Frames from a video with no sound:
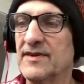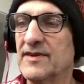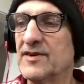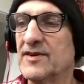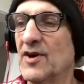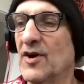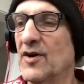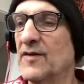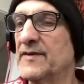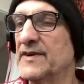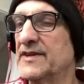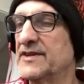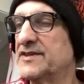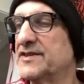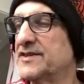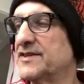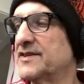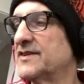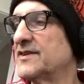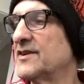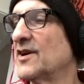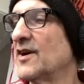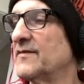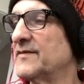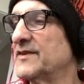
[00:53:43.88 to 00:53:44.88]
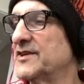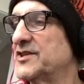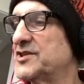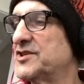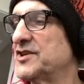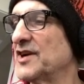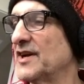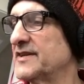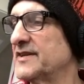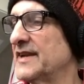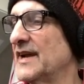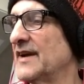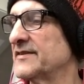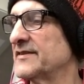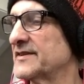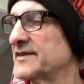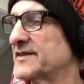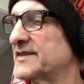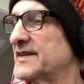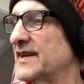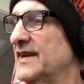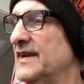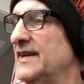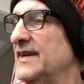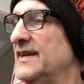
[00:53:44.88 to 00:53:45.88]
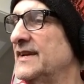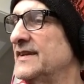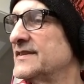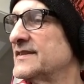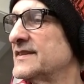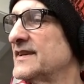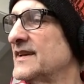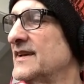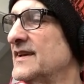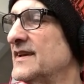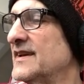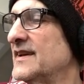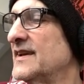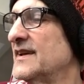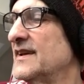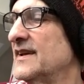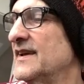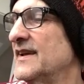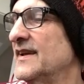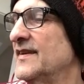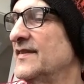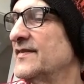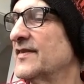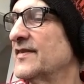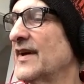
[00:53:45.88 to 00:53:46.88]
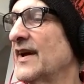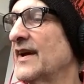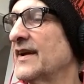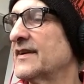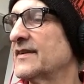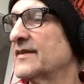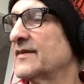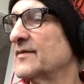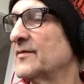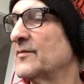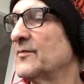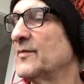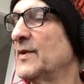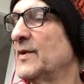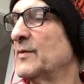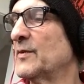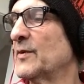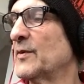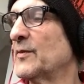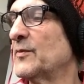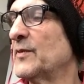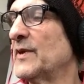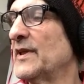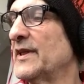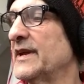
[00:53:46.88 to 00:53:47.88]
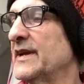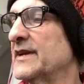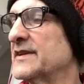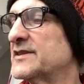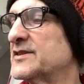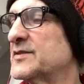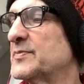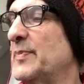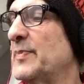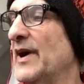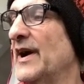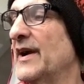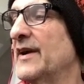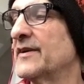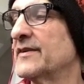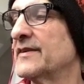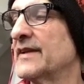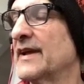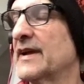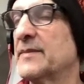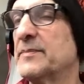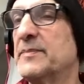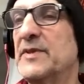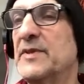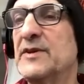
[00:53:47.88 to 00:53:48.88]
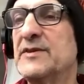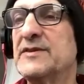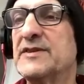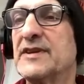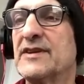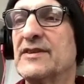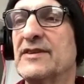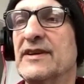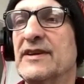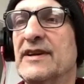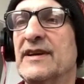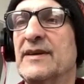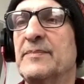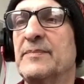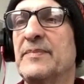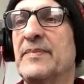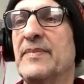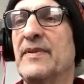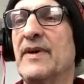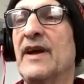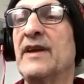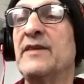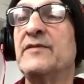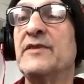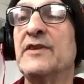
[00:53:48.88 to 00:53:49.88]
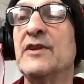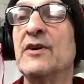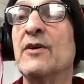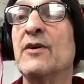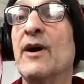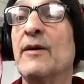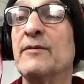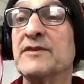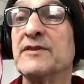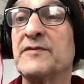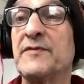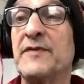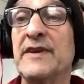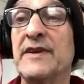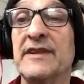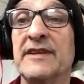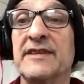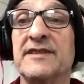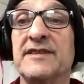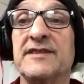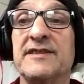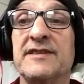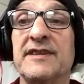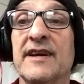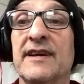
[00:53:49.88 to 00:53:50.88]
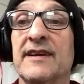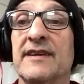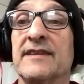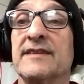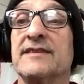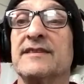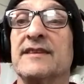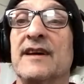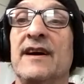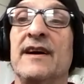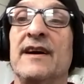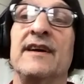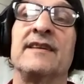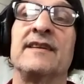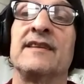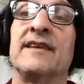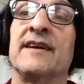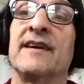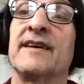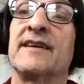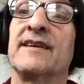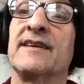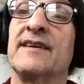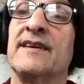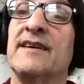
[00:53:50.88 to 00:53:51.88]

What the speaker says: COVID shut down the cities. He's like, we were really inspired, like musically, even though I was feeling sick inside, like,